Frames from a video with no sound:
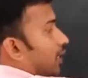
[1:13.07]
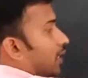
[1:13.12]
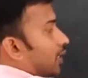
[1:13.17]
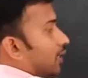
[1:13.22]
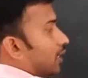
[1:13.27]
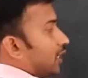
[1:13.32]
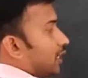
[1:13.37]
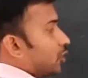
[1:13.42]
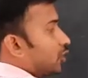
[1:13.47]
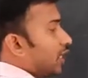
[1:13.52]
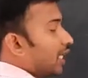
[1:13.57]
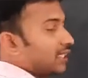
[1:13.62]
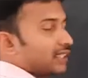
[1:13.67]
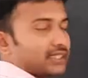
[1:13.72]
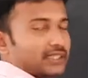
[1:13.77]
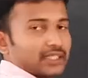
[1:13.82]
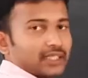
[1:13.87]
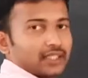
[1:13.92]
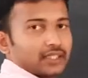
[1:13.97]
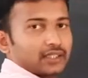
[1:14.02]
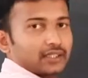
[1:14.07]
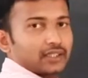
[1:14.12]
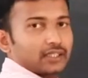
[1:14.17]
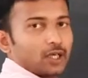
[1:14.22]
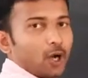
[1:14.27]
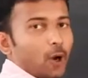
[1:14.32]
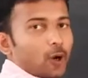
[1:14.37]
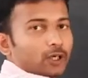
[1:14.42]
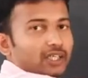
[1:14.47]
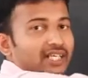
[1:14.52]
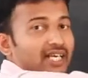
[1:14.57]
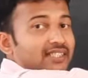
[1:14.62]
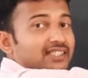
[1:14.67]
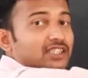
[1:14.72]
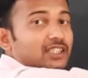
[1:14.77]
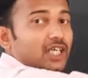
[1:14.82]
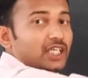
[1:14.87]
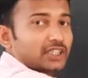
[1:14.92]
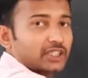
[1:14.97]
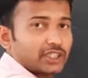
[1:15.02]
The structure or
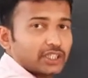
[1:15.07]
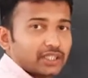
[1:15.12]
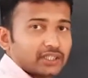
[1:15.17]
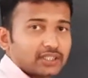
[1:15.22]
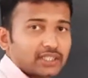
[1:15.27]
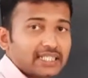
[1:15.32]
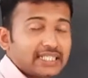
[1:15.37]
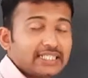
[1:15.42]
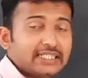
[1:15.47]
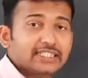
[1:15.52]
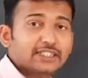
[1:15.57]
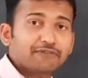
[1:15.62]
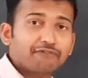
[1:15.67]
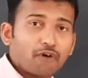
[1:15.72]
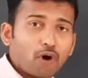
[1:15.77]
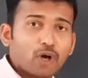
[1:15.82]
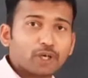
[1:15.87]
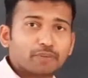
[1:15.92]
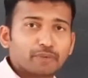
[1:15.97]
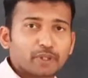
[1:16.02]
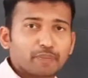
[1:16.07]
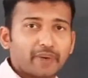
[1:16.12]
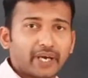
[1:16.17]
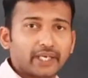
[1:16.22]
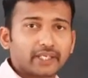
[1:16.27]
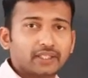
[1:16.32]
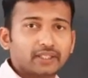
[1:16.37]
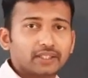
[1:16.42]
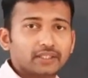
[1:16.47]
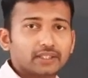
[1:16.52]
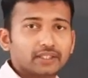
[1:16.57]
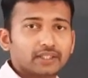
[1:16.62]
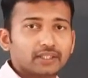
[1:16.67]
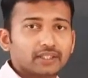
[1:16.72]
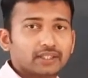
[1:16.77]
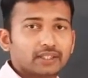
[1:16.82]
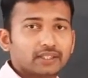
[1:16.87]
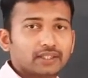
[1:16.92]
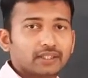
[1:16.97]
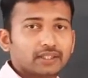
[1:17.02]
construction is formed by
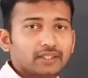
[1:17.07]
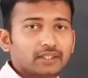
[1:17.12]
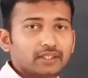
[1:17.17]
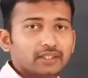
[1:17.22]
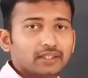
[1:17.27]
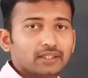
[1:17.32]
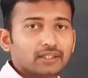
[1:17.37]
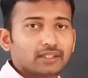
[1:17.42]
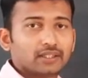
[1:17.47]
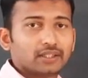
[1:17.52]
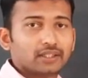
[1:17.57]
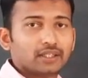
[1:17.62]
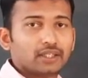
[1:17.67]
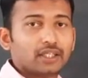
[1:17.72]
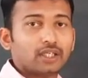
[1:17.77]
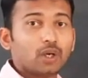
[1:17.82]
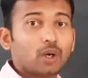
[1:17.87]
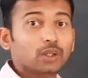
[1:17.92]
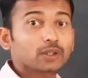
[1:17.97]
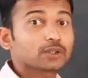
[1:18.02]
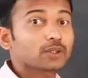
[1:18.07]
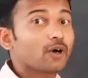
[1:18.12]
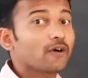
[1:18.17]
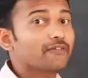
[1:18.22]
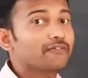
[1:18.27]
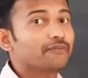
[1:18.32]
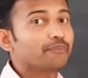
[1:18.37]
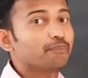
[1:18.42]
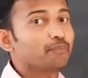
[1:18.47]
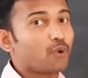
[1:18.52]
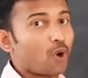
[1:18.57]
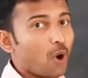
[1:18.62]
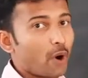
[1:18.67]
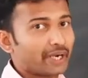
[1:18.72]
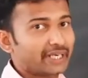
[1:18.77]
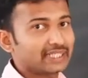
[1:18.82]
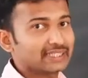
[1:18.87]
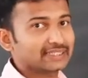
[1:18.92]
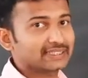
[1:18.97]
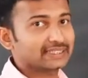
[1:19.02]
lot of
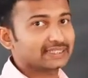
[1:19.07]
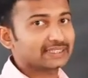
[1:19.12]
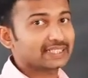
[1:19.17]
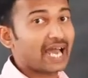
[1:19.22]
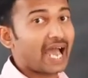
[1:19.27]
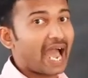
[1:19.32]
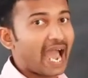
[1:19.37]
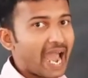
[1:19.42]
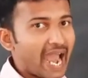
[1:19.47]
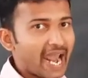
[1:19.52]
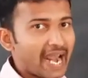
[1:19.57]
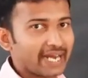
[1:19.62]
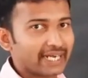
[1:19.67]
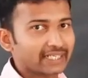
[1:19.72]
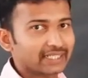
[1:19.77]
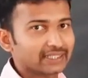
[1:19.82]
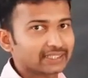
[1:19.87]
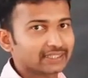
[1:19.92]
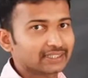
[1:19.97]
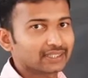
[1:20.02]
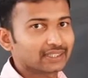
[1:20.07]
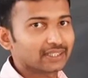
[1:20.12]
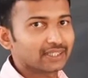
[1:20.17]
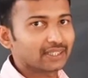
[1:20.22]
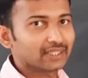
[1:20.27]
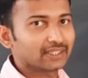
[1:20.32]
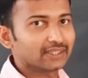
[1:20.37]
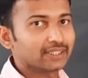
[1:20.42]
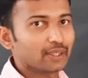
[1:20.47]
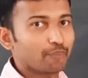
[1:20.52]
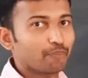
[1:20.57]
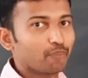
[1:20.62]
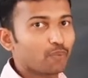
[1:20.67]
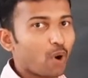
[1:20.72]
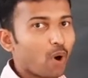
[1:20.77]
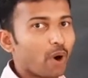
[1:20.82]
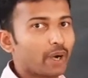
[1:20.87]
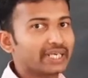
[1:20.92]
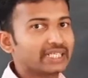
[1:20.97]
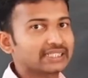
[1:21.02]
points, and the
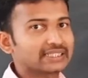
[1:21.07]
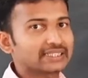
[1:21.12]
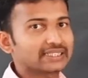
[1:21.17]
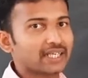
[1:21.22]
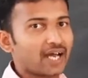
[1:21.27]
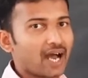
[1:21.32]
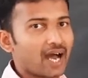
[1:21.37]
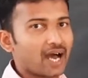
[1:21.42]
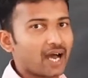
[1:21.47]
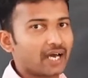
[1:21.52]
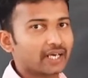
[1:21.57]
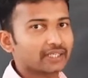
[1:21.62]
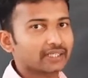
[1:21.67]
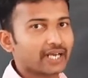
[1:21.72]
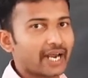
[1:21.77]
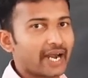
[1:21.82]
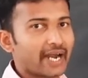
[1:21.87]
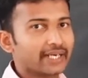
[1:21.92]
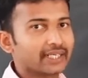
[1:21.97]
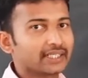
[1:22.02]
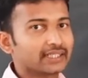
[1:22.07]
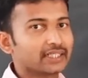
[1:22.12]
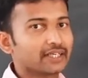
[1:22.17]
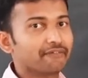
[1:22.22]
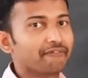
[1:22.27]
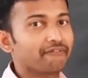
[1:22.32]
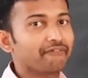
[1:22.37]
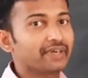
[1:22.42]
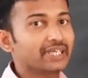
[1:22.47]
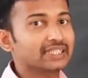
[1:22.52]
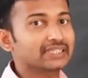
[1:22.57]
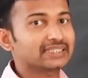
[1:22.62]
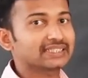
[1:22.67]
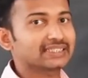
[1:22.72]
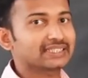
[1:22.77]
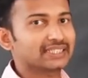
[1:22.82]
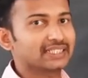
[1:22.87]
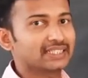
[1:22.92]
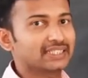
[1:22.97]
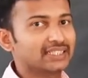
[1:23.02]
points are at the
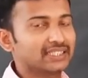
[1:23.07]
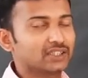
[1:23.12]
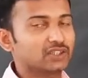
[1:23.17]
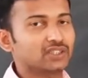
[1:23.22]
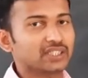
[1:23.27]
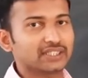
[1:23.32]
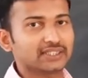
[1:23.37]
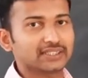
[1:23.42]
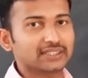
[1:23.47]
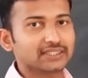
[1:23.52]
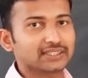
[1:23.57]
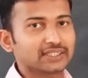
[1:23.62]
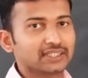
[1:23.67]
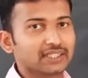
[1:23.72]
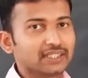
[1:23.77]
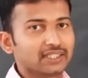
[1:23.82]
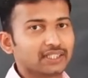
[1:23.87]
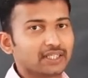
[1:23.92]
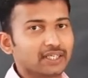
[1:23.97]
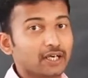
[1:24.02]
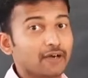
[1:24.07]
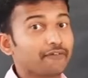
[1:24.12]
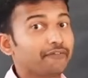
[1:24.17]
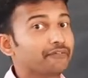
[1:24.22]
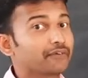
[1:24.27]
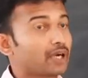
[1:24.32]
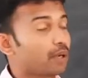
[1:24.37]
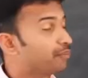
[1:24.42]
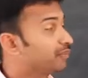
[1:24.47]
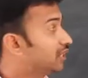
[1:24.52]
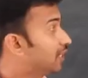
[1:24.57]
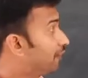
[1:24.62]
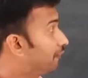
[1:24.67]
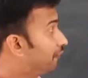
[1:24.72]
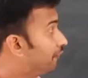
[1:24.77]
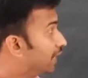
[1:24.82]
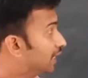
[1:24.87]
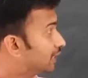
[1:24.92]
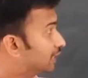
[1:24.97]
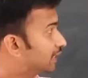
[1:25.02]
fixed distance from the
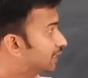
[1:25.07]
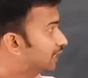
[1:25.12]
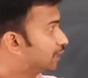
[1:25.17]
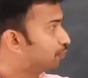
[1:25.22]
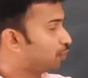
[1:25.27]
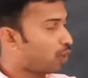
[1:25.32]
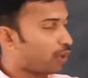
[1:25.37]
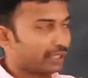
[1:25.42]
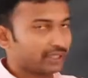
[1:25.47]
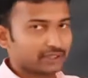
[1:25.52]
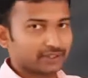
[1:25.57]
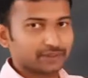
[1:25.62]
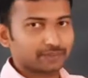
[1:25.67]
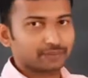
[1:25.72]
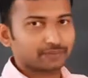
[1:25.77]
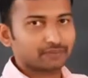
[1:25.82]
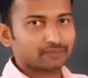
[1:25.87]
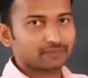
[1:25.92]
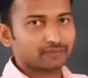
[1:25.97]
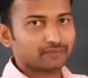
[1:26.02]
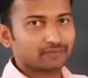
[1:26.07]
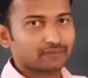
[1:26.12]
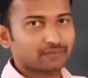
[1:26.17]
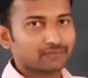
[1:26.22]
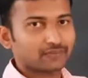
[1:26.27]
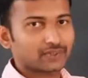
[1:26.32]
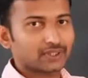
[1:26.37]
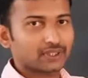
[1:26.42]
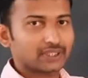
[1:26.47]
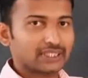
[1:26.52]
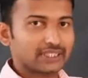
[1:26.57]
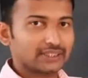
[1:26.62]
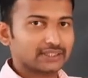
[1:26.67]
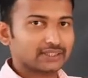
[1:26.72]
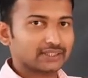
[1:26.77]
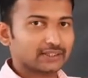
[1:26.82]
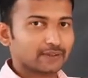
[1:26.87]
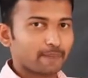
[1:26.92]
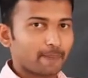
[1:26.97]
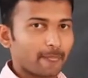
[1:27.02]
fixed point. Yes,